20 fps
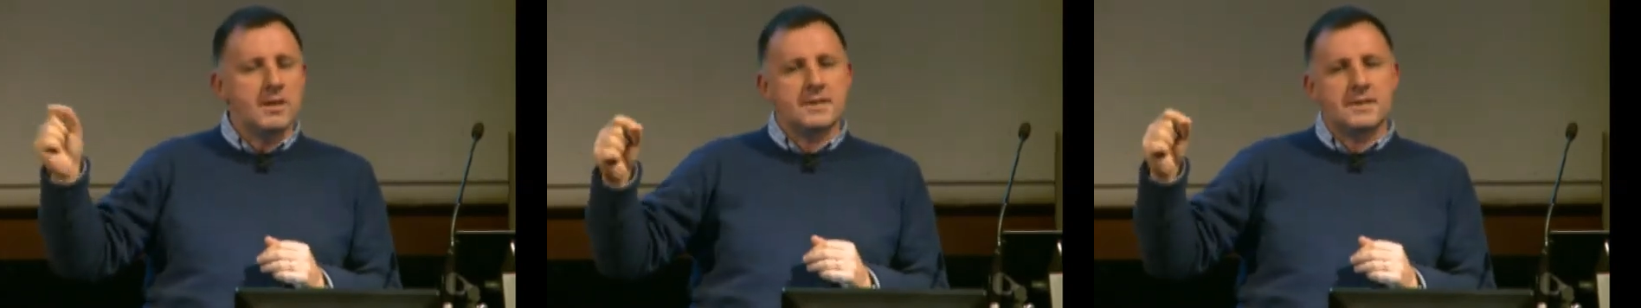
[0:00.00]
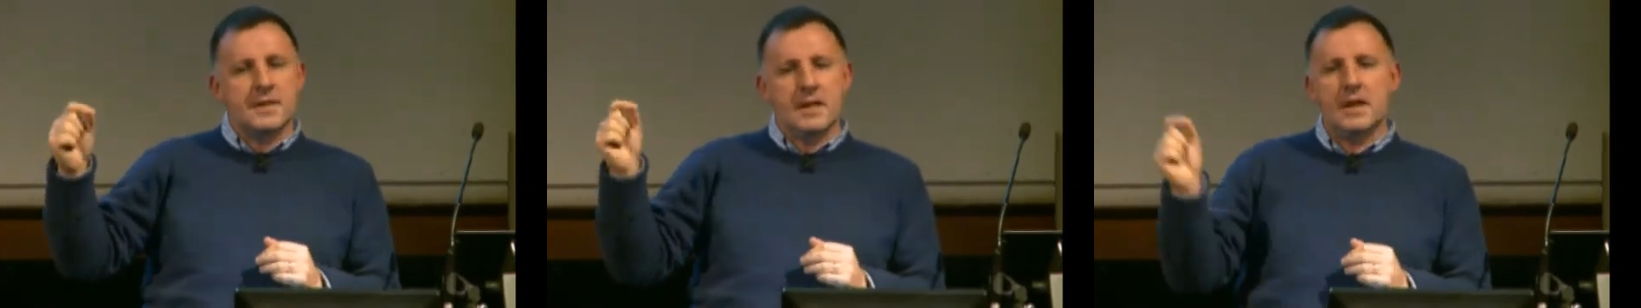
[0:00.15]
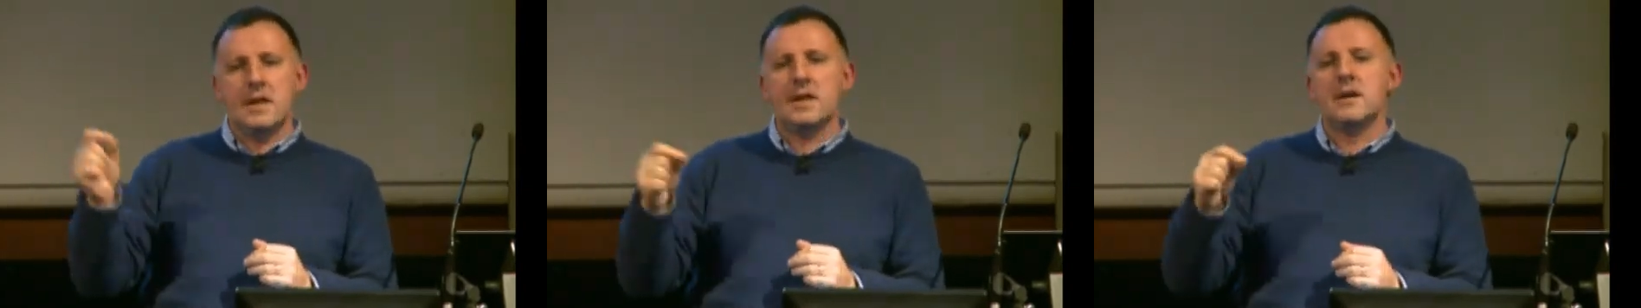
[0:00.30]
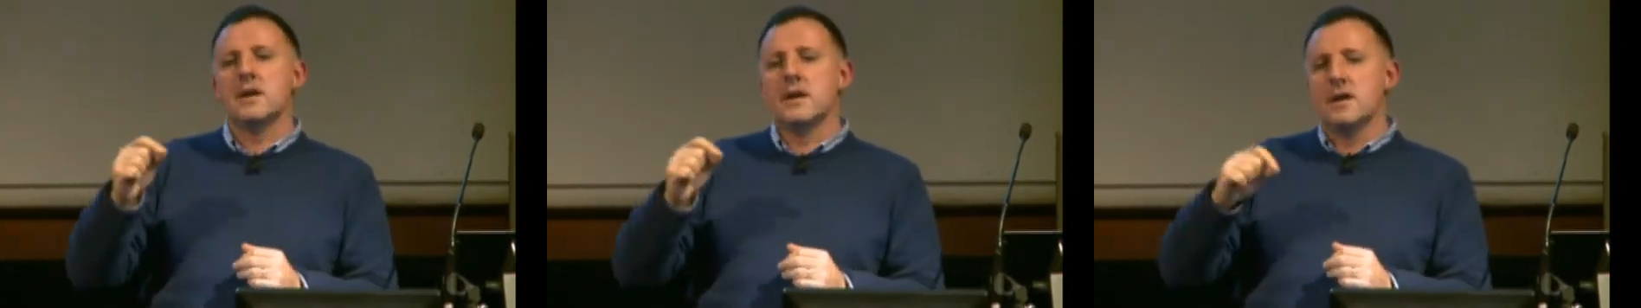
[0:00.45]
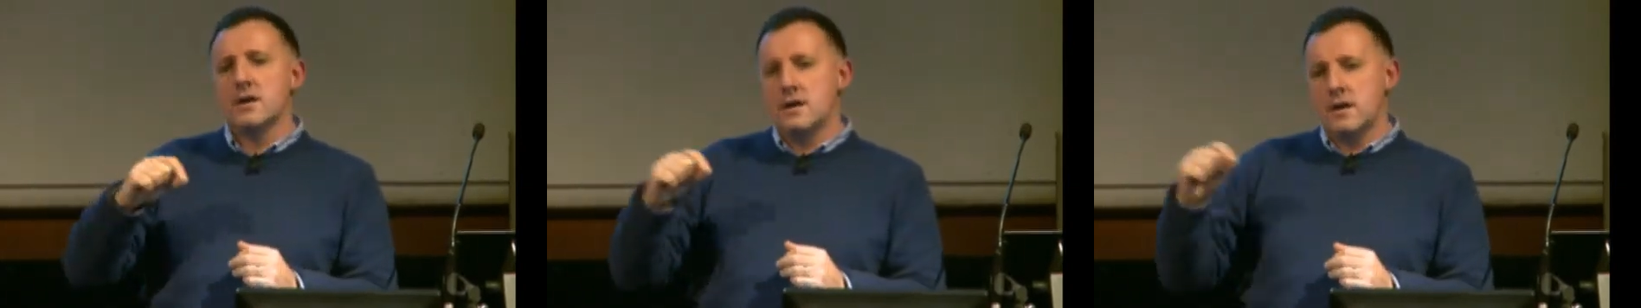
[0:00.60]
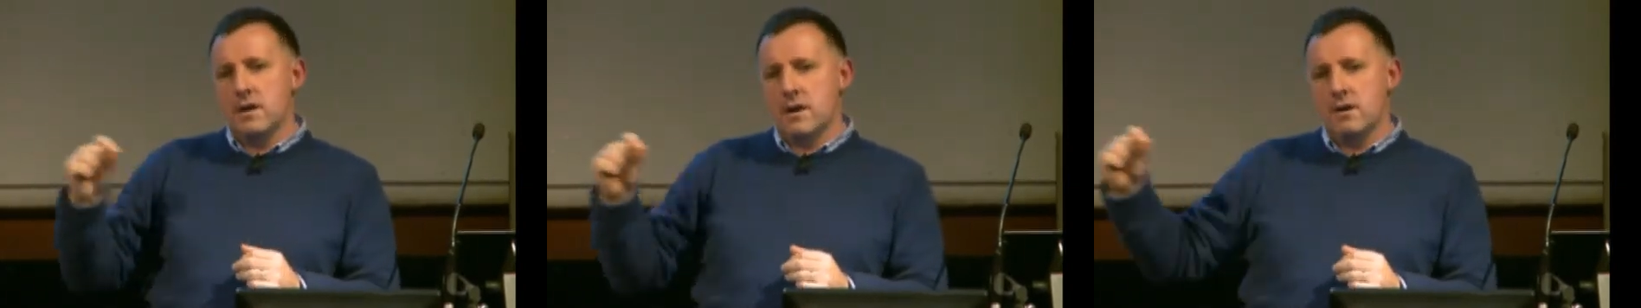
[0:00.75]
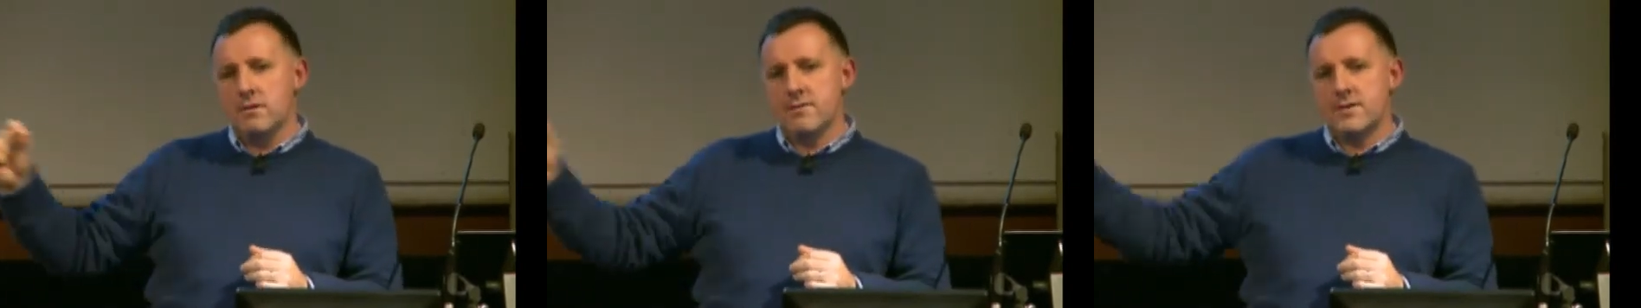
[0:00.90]
see
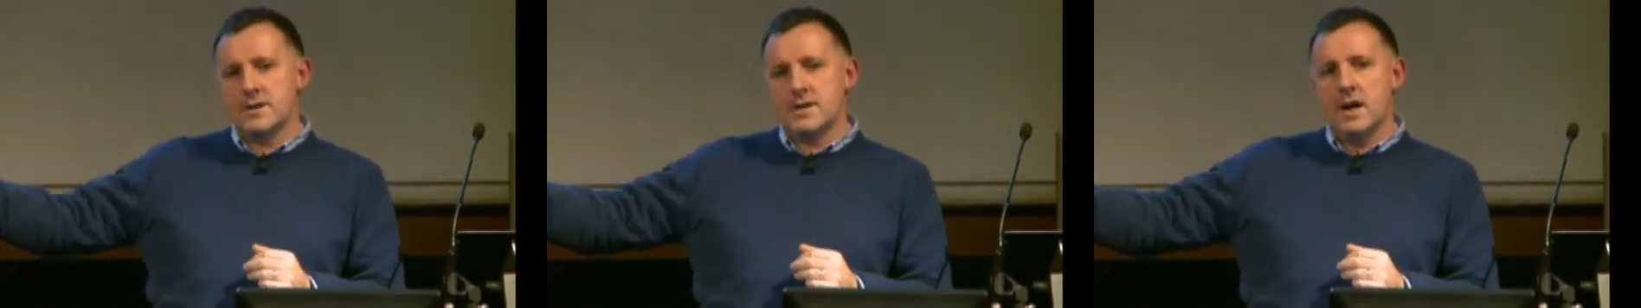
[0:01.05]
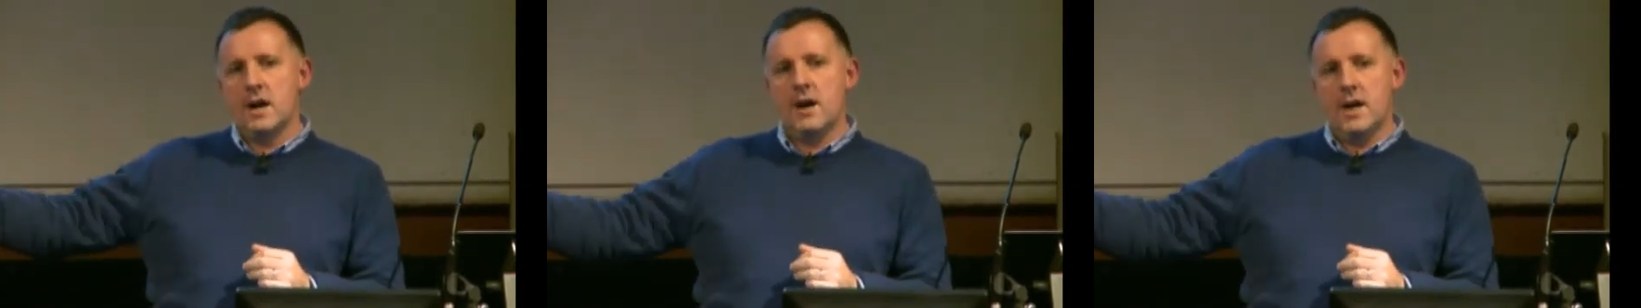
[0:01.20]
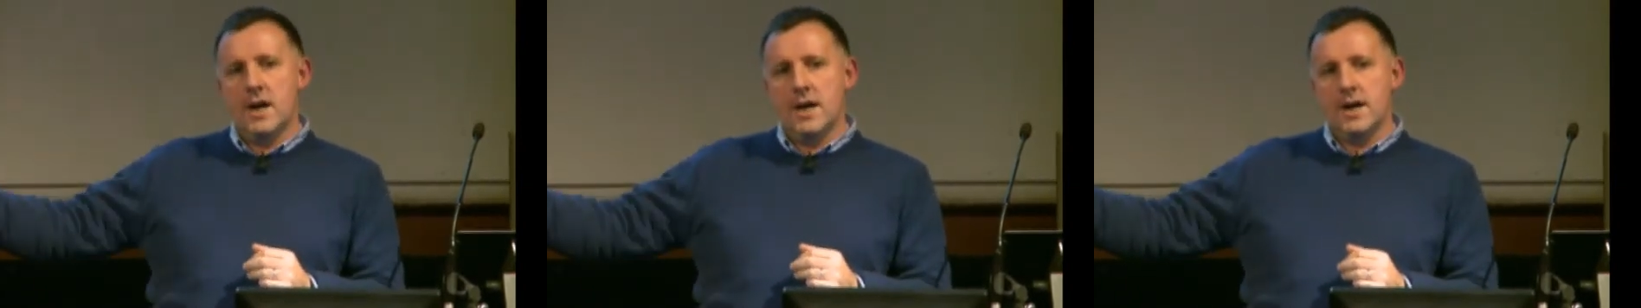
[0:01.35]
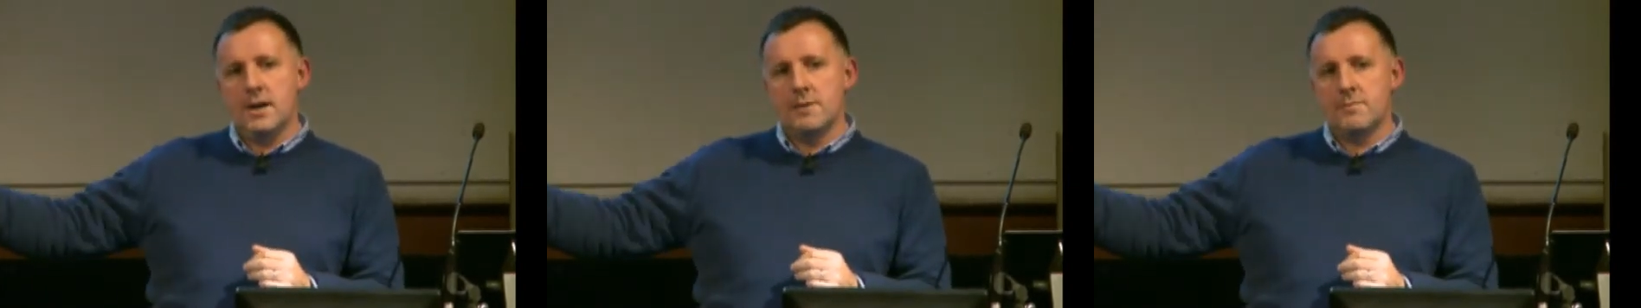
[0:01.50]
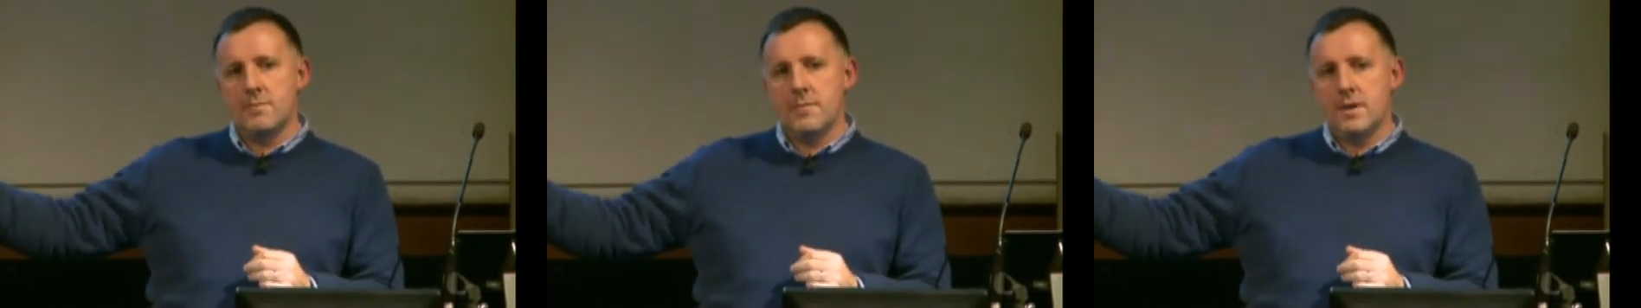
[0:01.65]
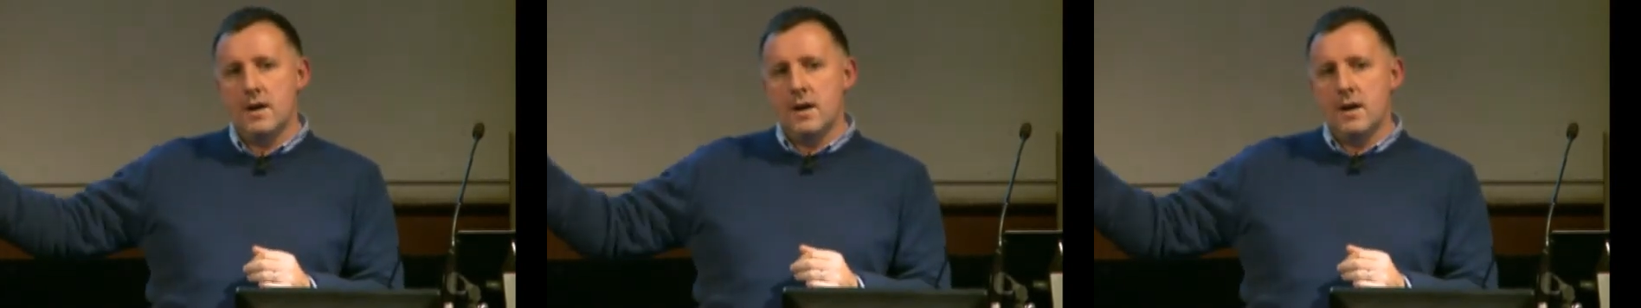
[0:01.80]
over time.